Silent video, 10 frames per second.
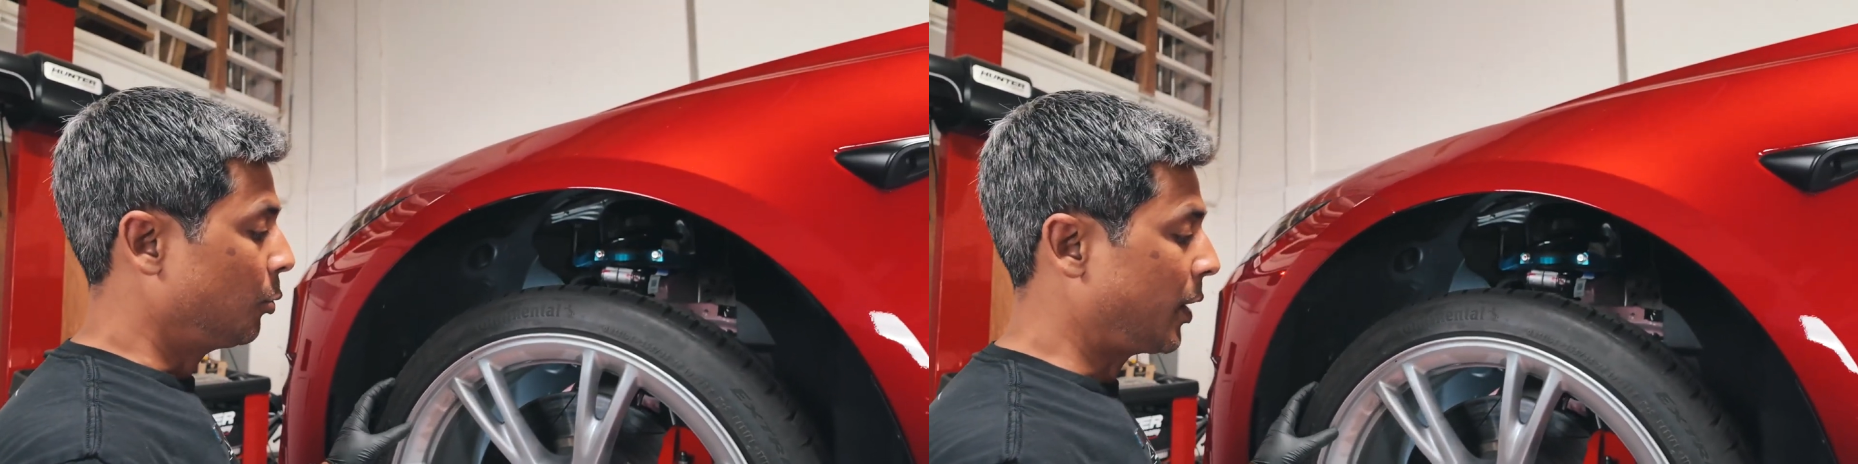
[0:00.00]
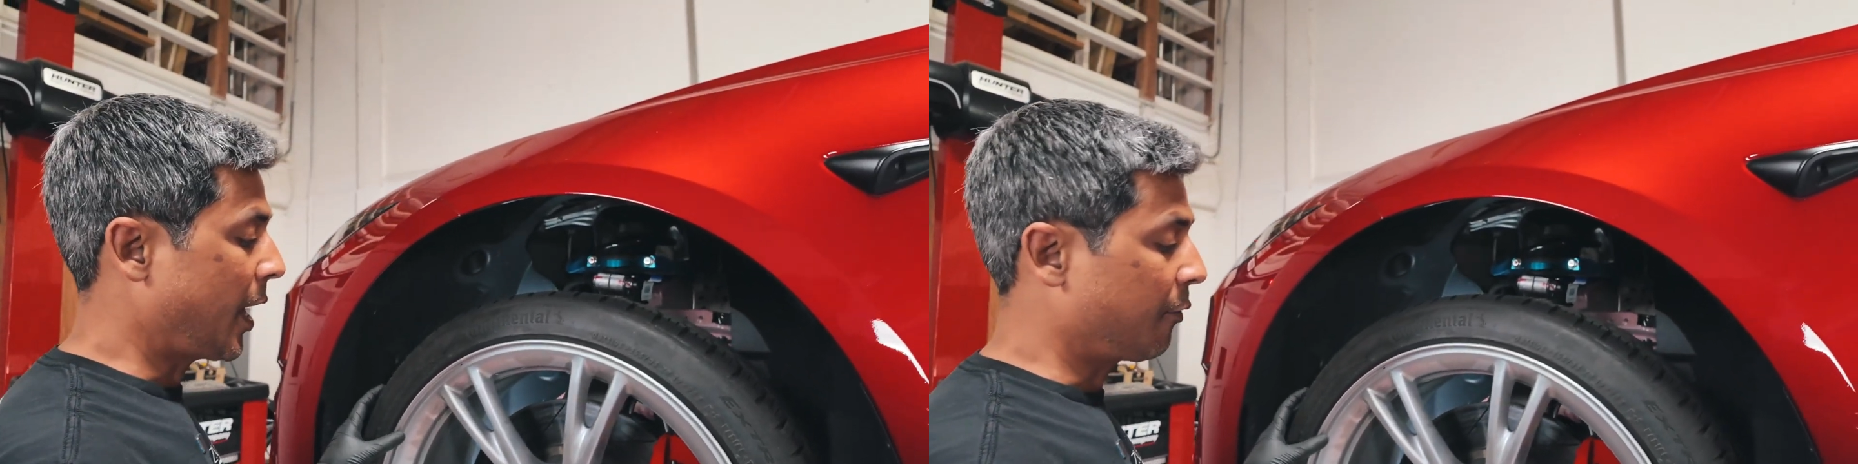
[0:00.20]

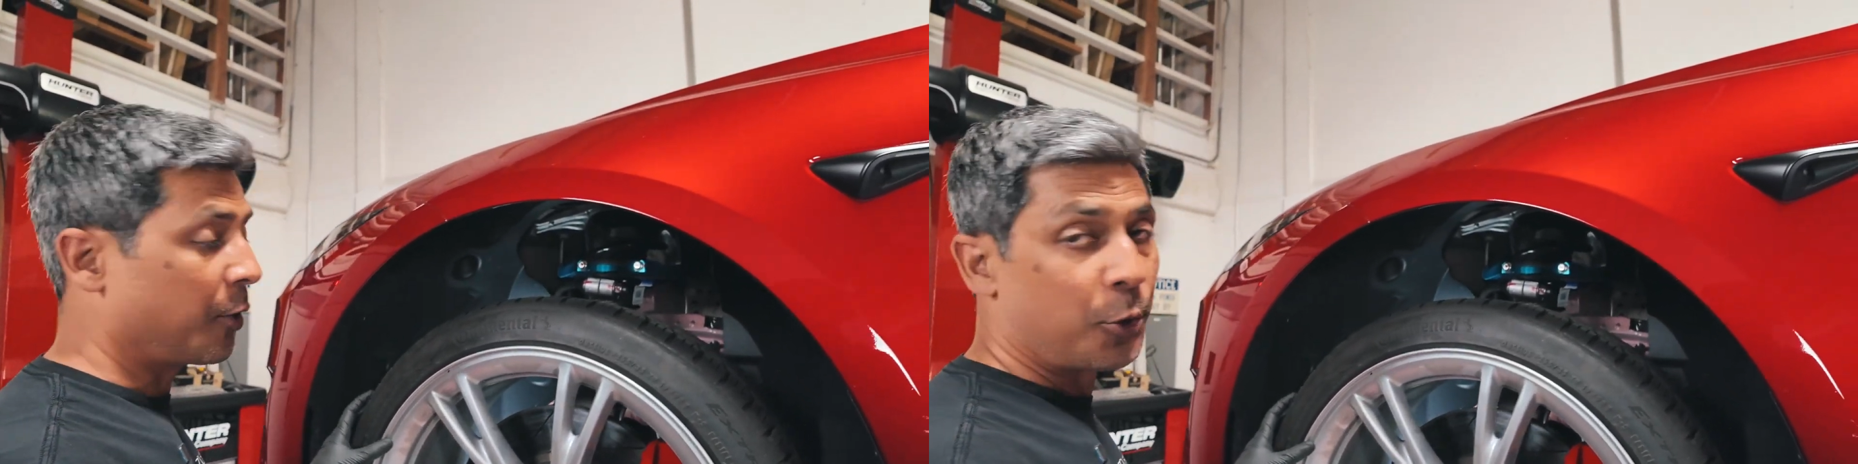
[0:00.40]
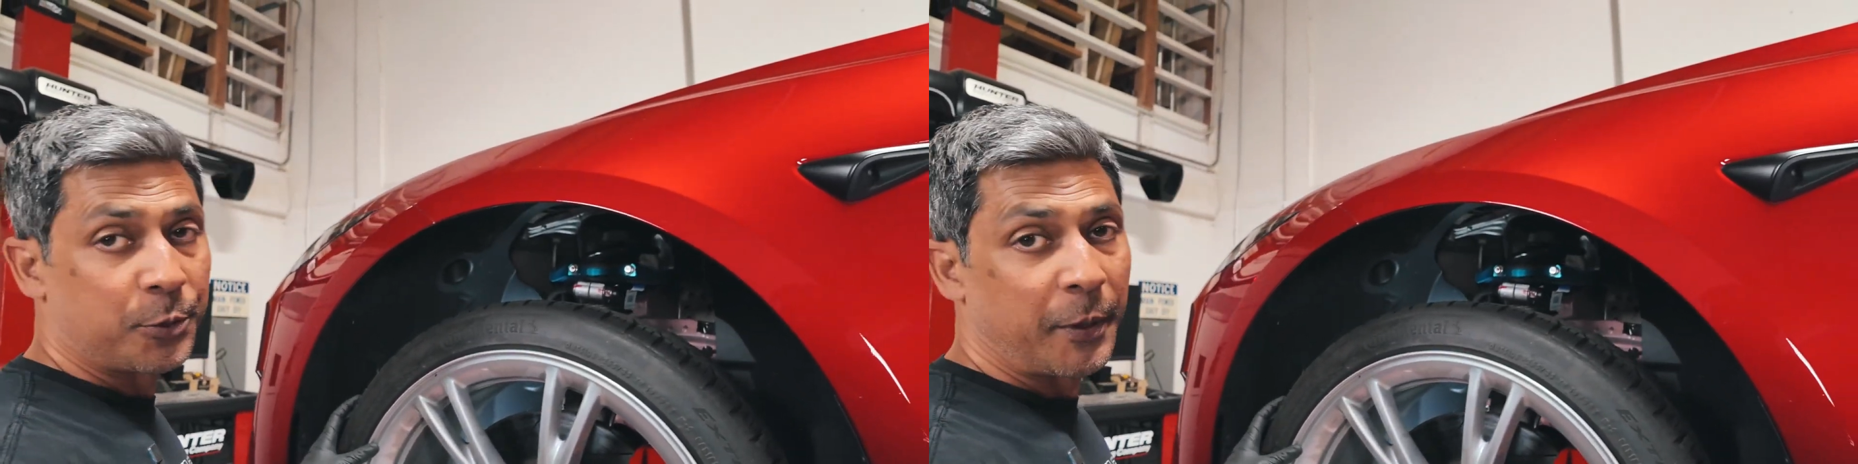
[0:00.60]
We have
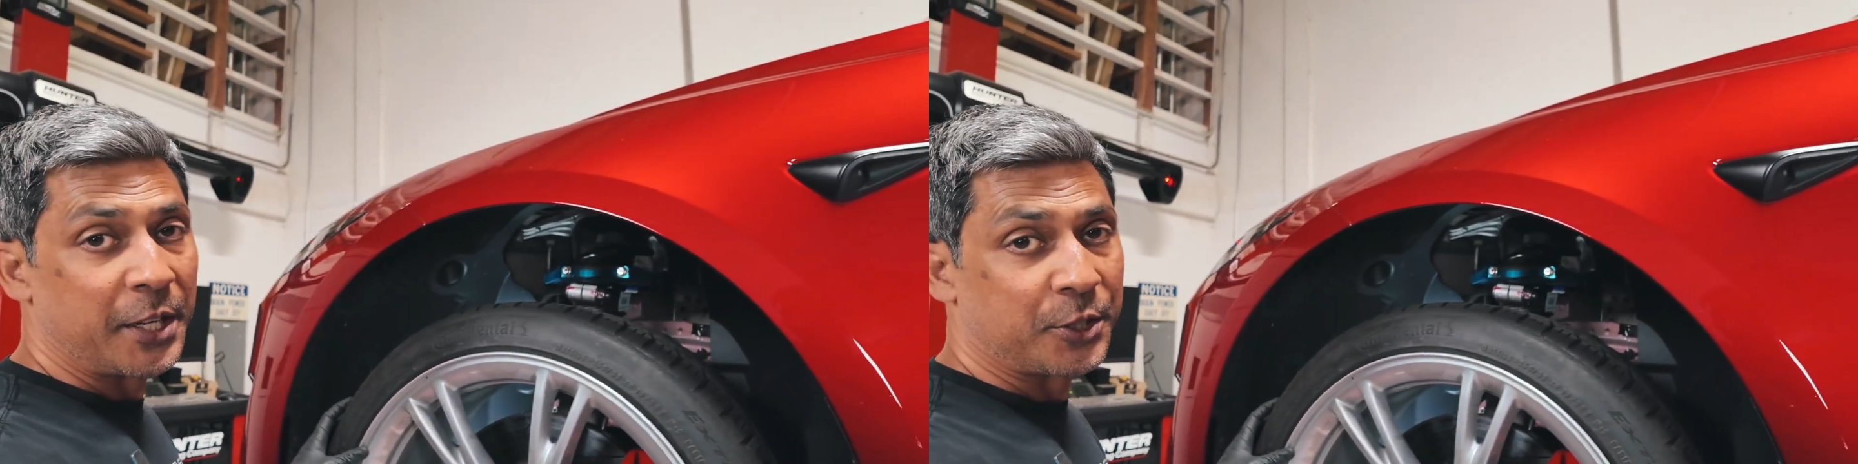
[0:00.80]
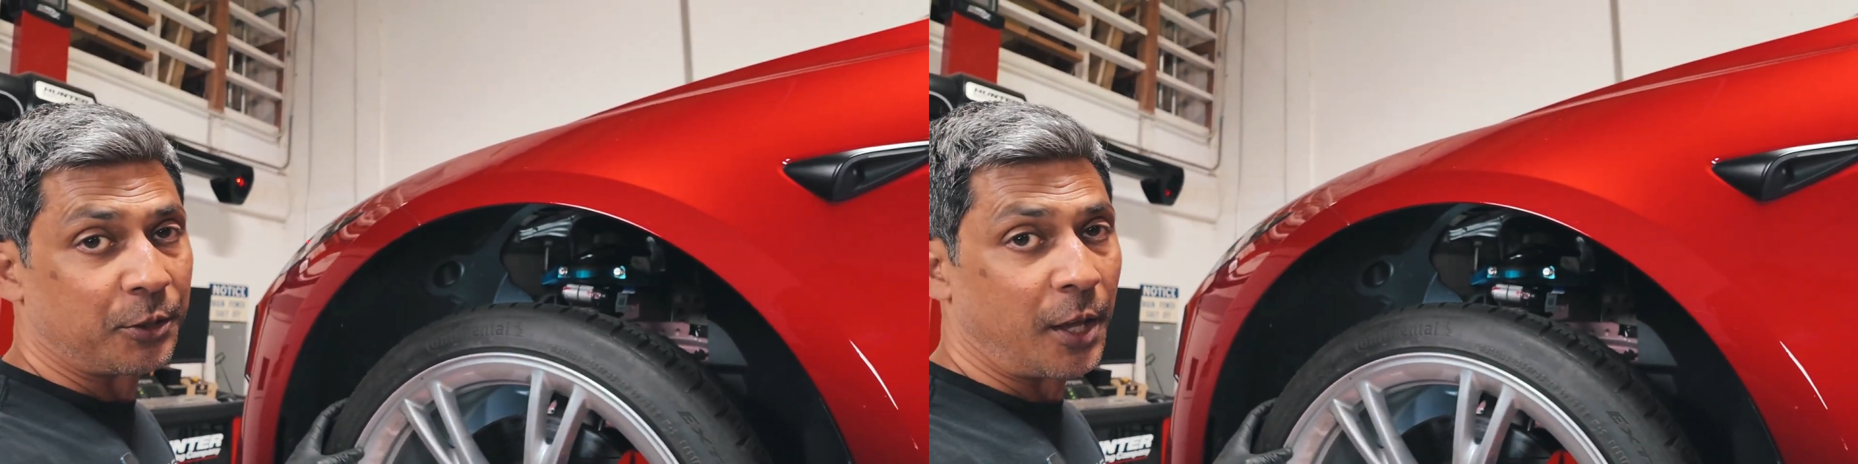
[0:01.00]
no
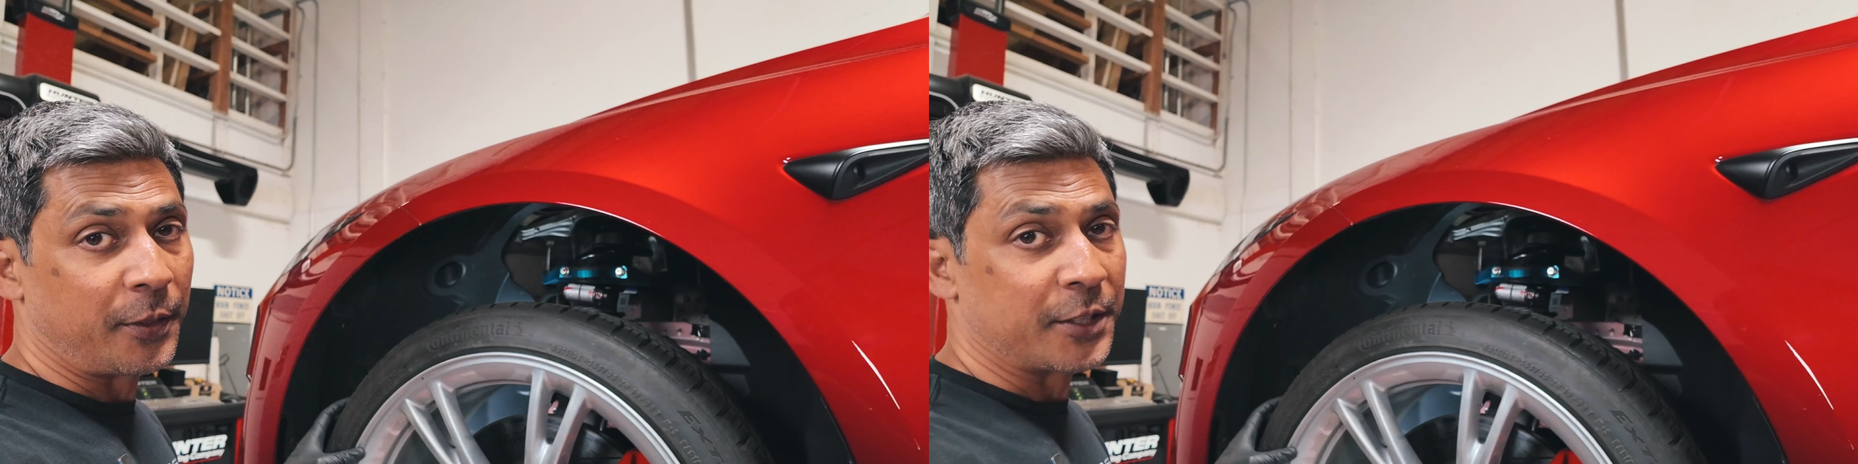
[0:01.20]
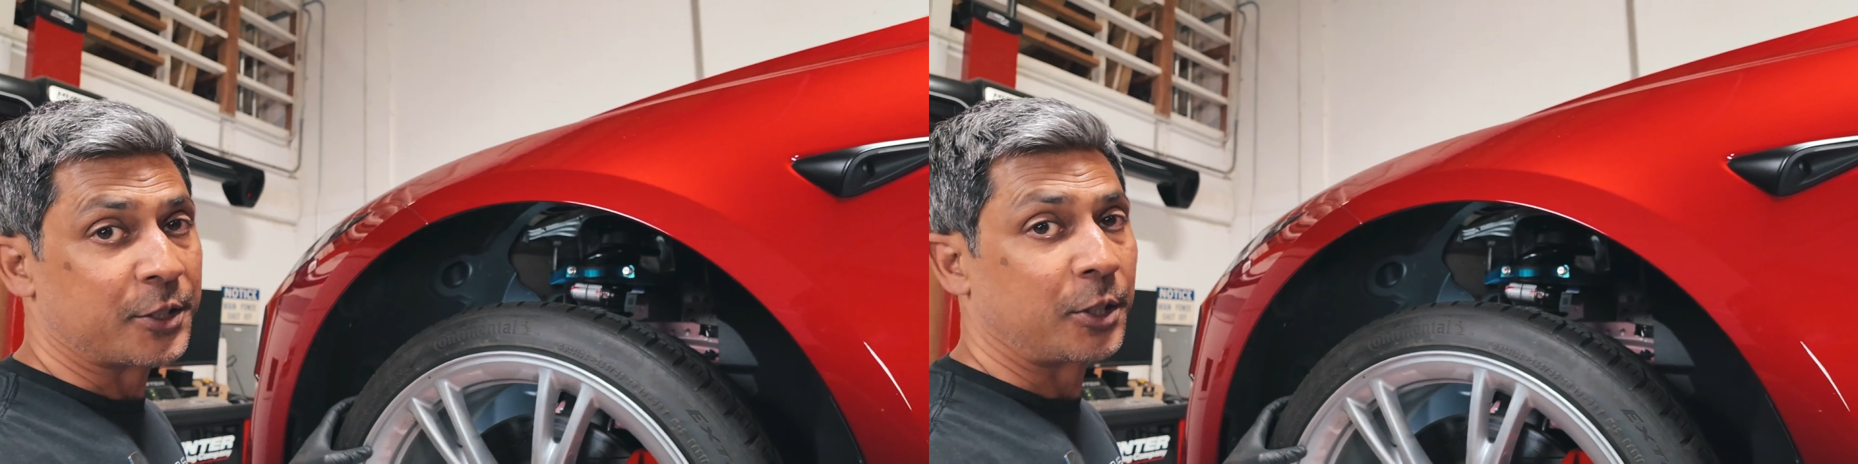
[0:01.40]
spacer on
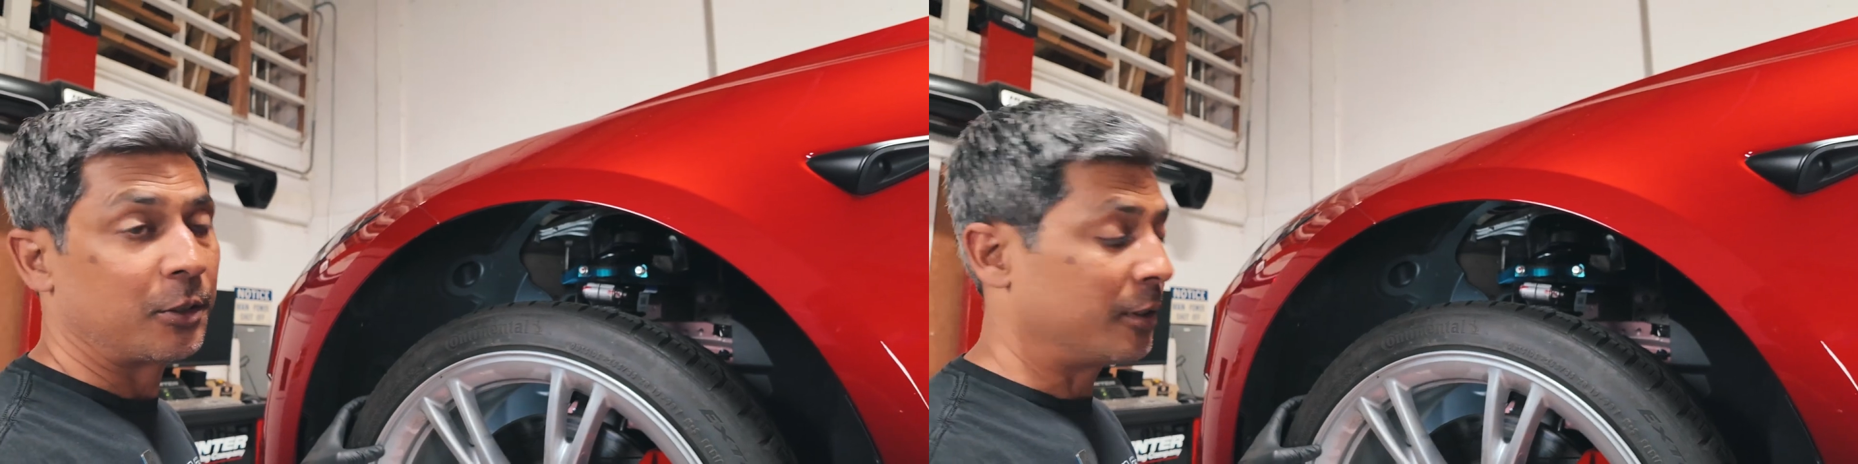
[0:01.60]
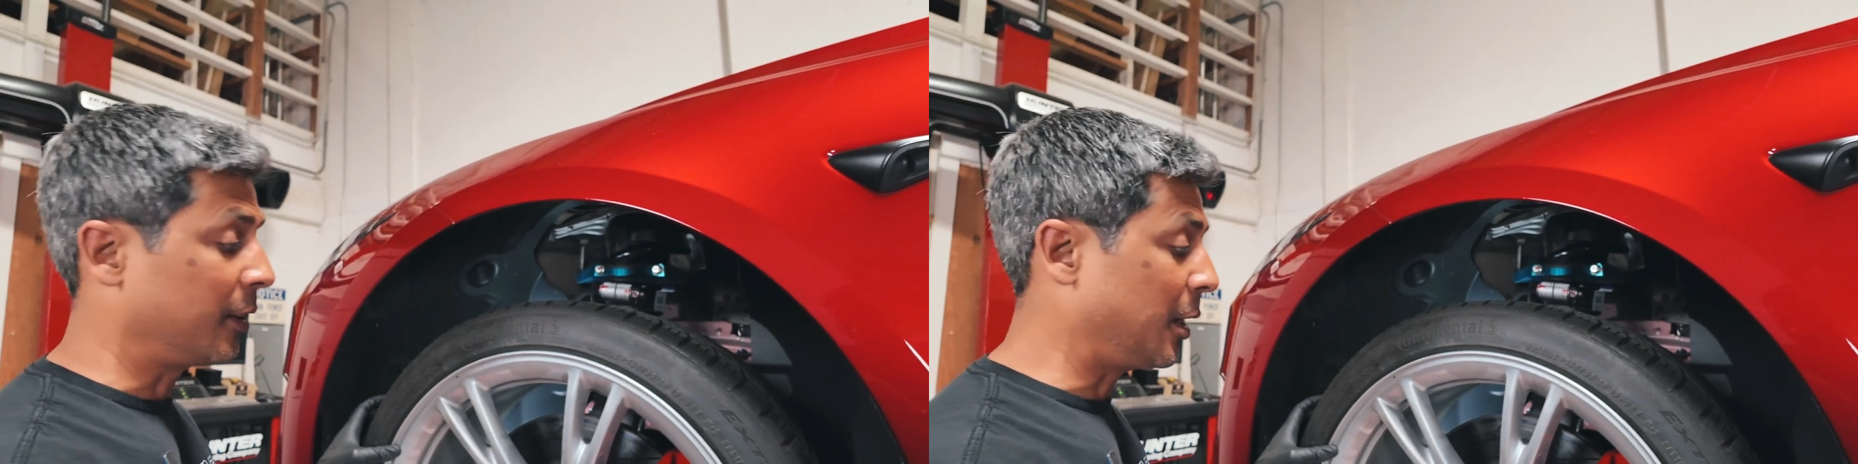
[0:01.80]
this
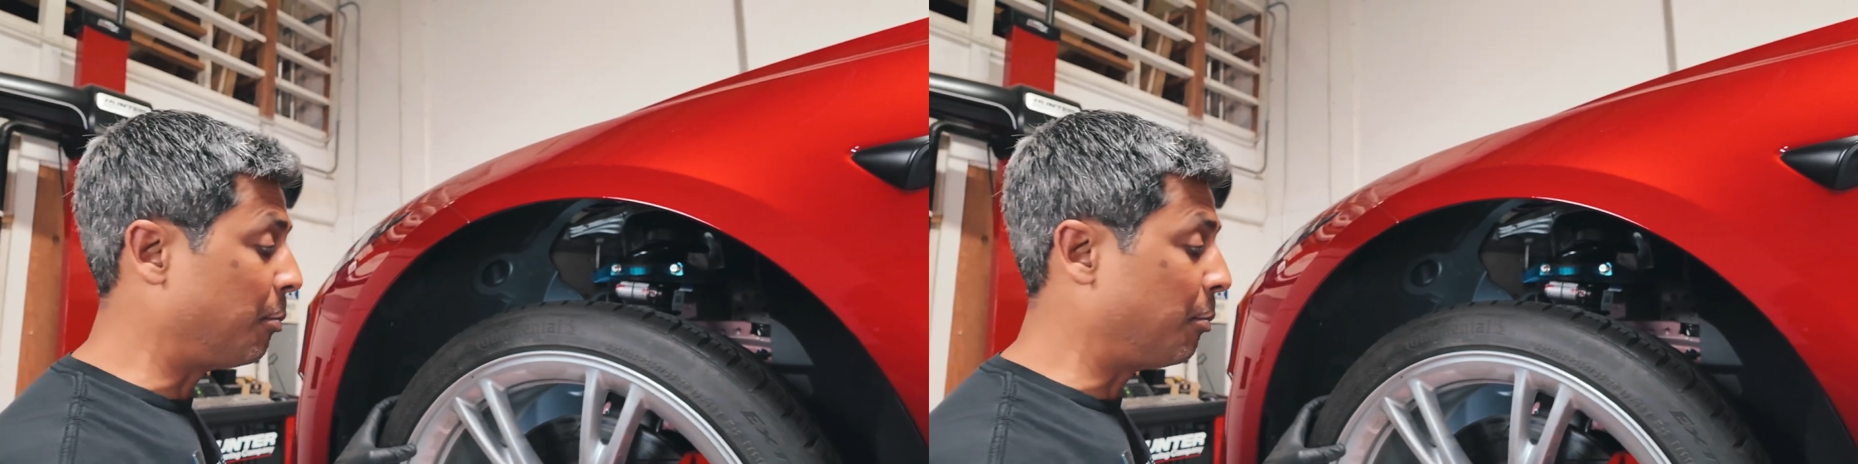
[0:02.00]
currently,